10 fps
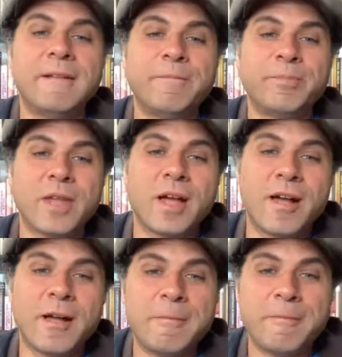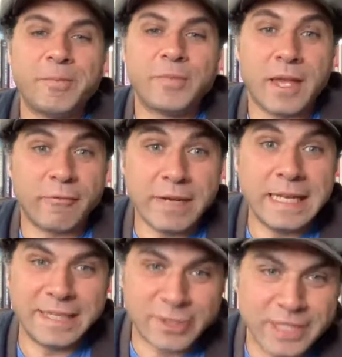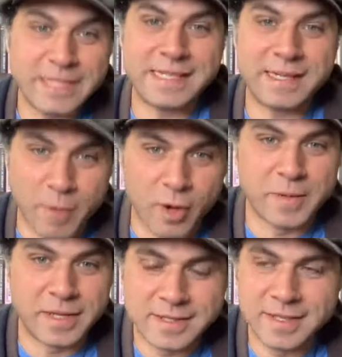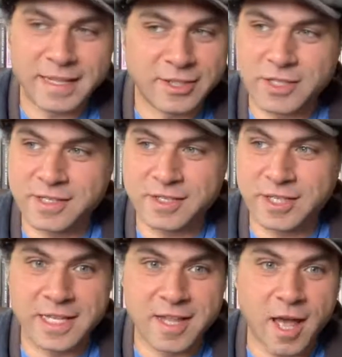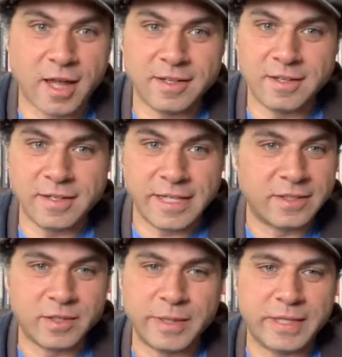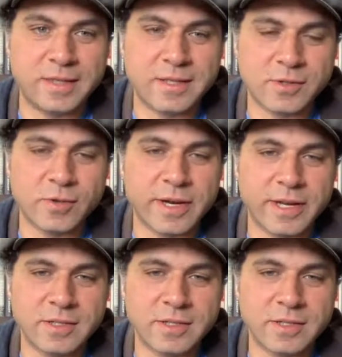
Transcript: A really cheesy moment that just did not need to be in the story.